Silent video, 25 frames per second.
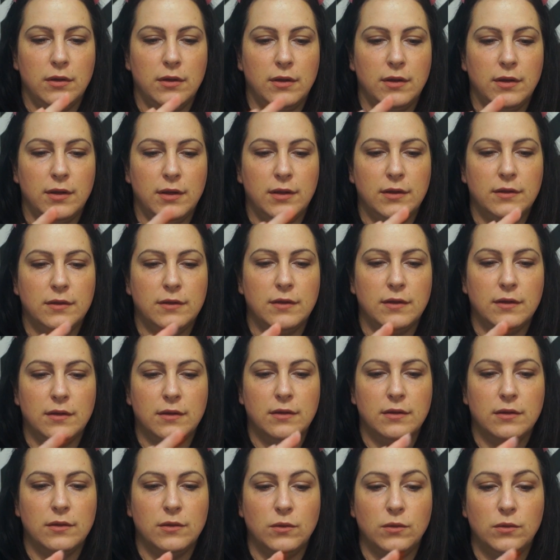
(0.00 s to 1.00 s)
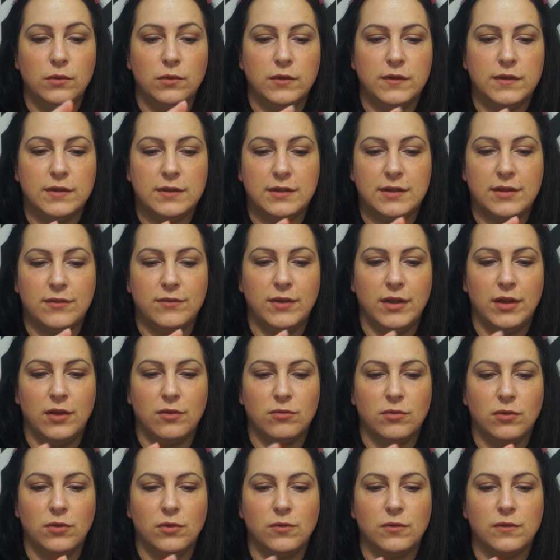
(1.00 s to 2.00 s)
And ooh, it's definitely a
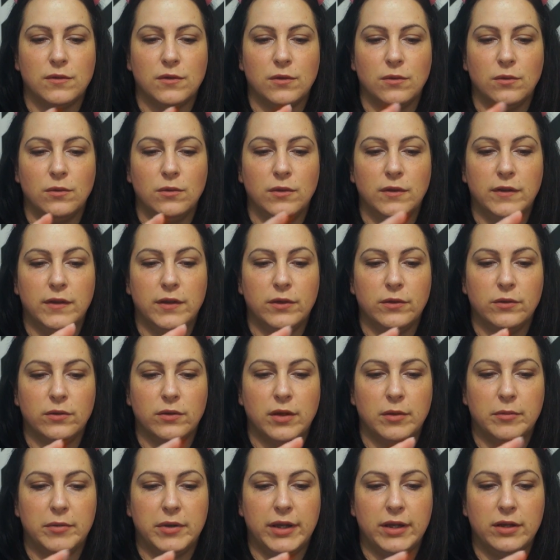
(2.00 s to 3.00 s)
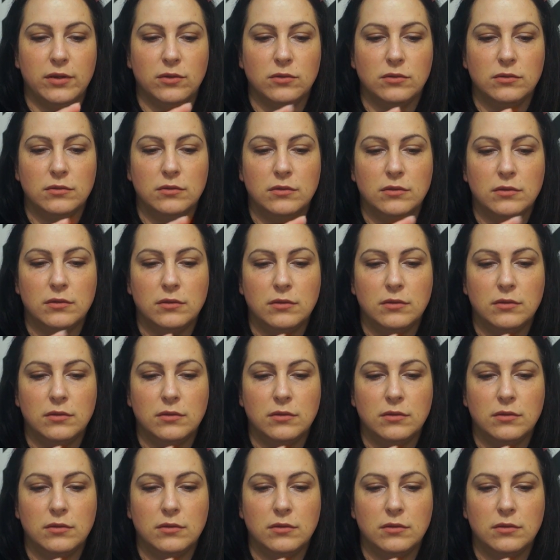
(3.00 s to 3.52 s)
rose gold though coming out.